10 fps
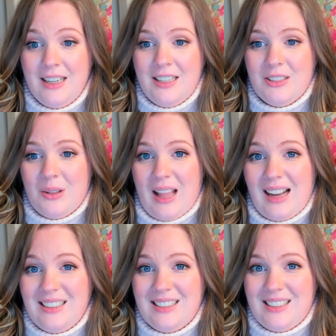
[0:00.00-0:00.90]
So that
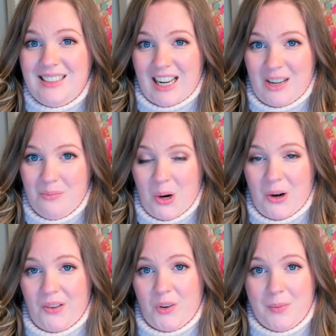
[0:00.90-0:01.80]
is the second part
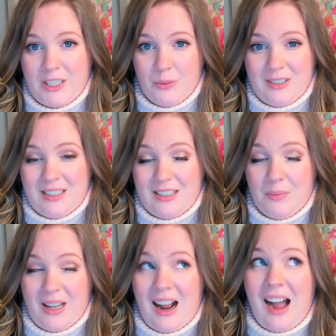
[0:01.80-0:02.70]
of your measurement system
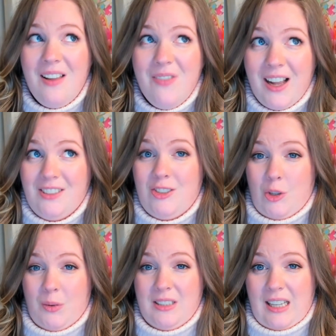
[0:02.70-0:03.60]
that I find so
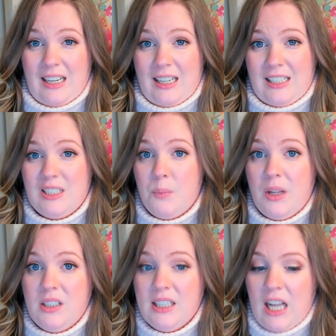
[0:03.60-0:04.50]
exciting, is
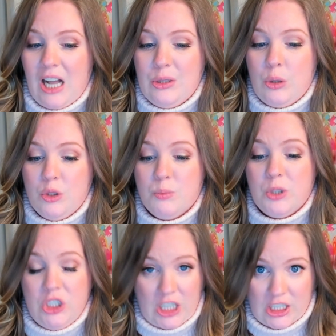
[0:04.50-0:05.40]
building out those
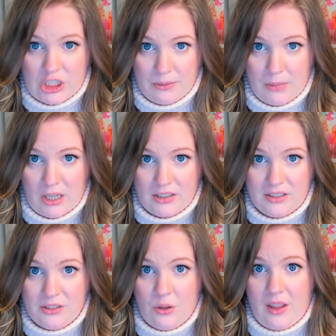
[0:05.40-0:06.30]
projection models
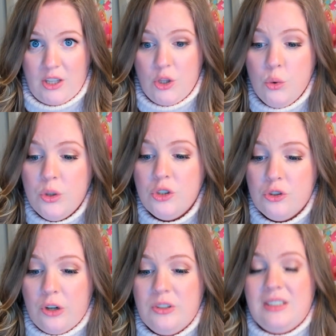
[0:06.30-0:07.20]
so that you can
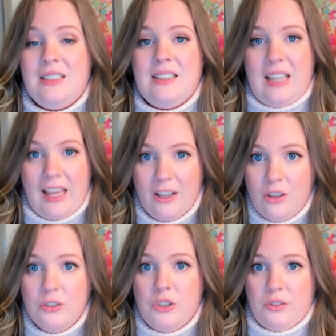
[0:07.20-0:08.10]
start to
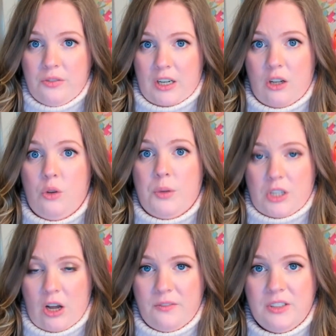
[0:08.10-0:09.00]
scale your funnel with
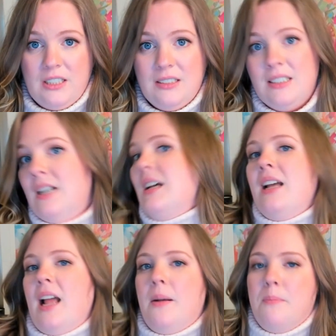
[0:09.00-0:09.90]
confidence
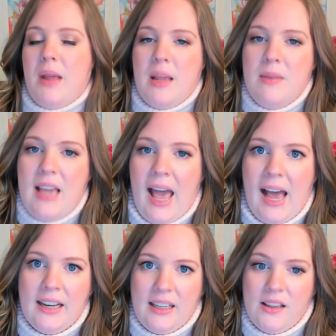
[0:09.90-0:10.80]
and maybe
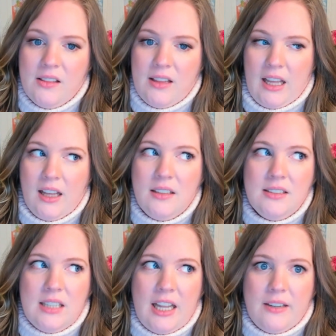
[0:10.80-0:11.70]
add in things
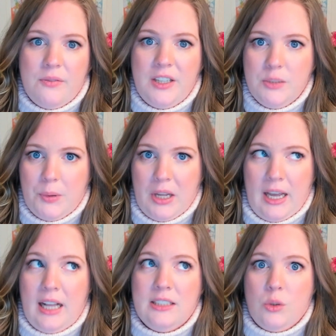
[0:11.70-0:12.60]
like Facebook
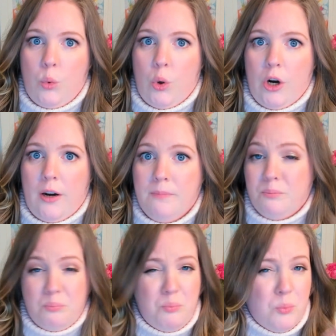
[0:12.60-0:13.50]
ads or
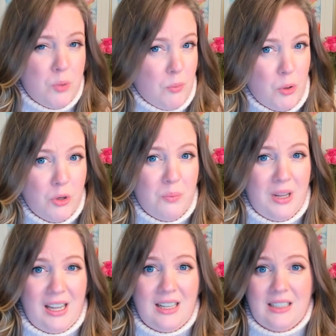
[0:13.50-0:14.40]
promoted
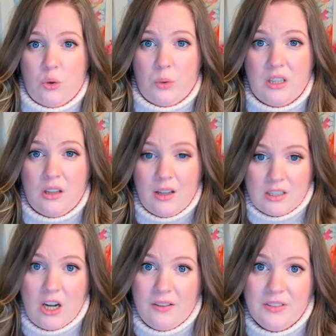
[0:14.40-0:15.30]
pins with a lot of
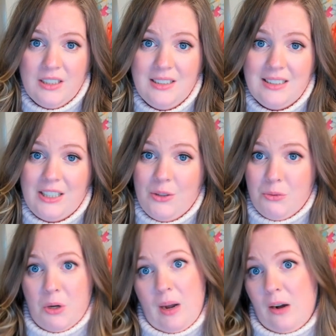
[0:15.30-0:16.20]
confidence that you
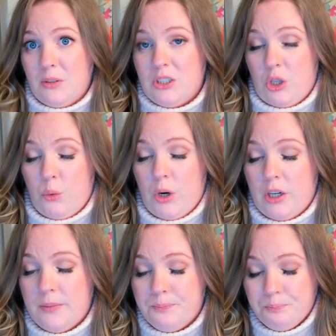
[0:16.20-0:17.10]
know how it's going to work.